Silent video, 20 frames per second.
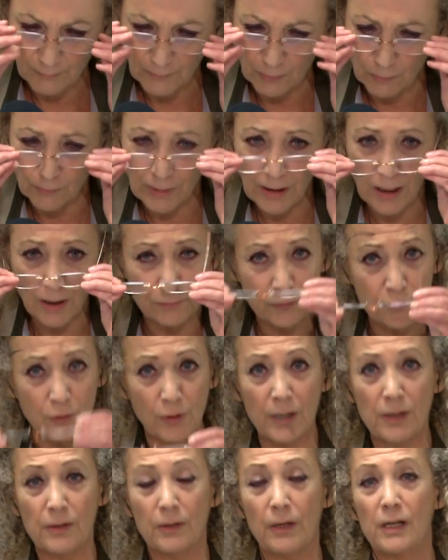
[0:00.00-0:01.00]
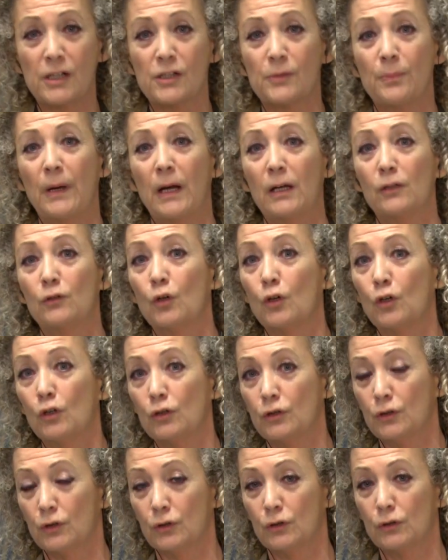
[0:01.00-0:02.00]
we have to expect
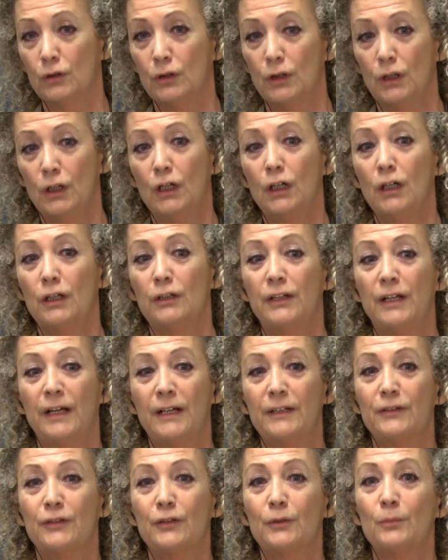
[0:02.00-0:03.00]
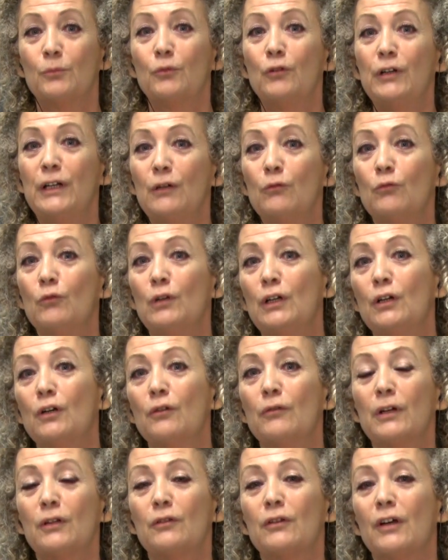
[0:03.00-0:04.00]
also that we're
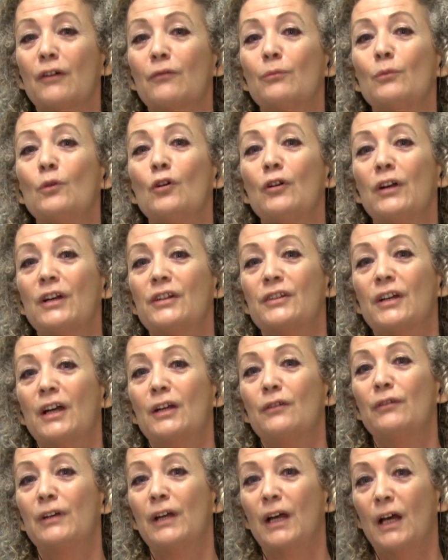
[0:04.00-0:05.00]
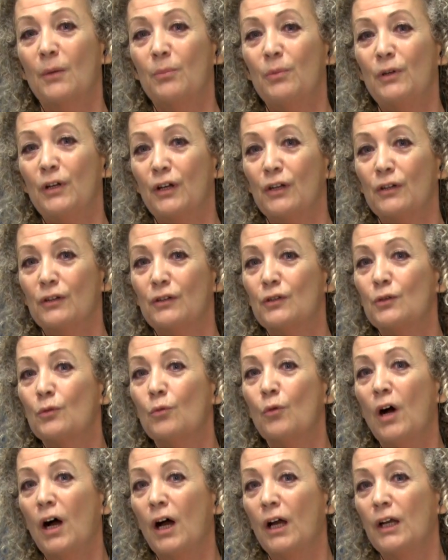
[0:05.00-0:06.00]
going to have more SIV applicants.
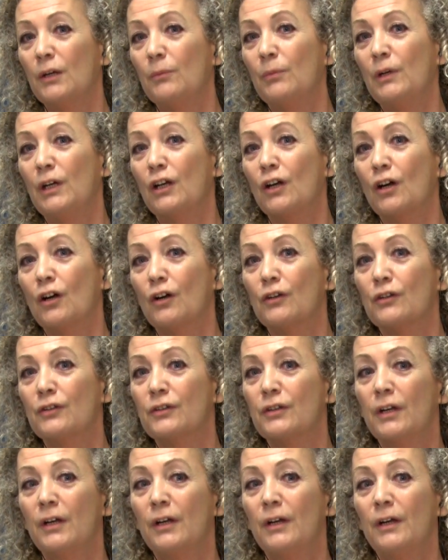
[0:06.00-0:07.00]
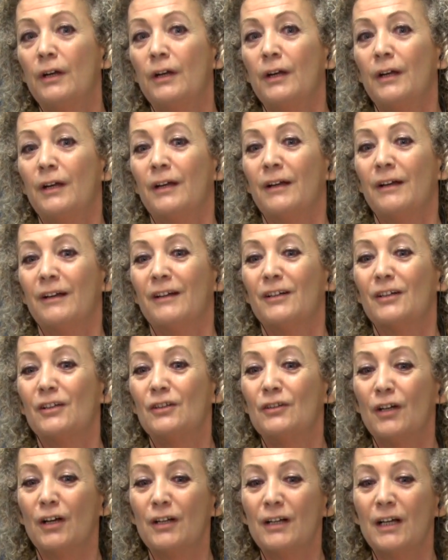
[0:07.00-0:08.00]
Why? Because
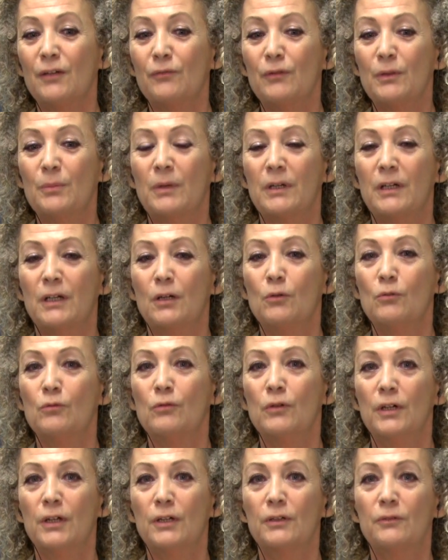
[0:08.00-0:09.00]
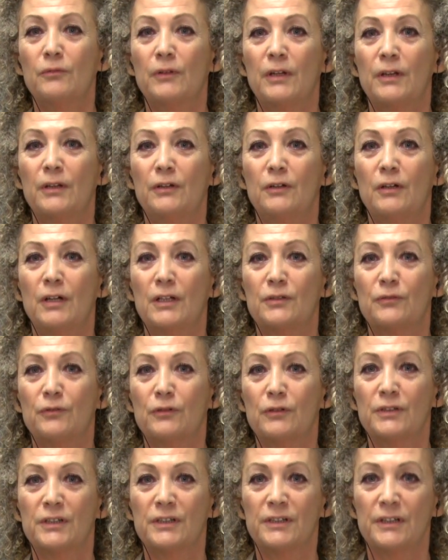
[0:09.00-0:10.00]
not everybody who worked with U.S.
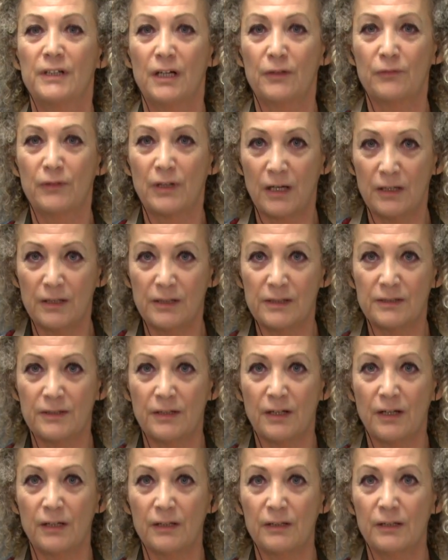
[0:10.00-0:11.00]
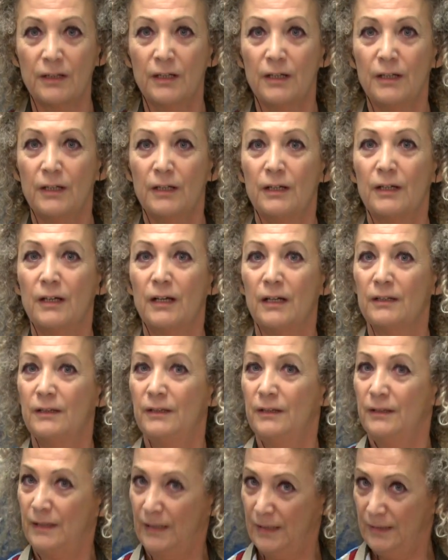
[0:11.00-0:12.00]
forces in Afghanistan
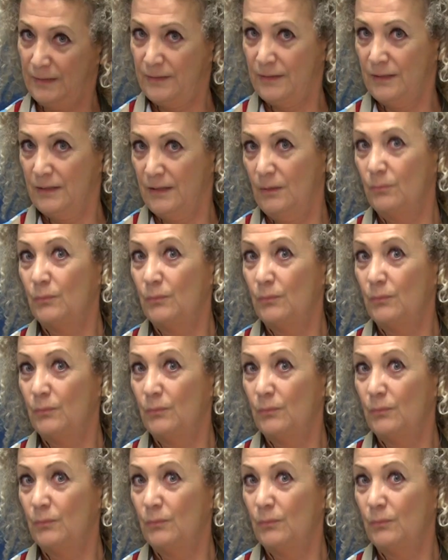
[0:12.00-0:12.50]
at that time,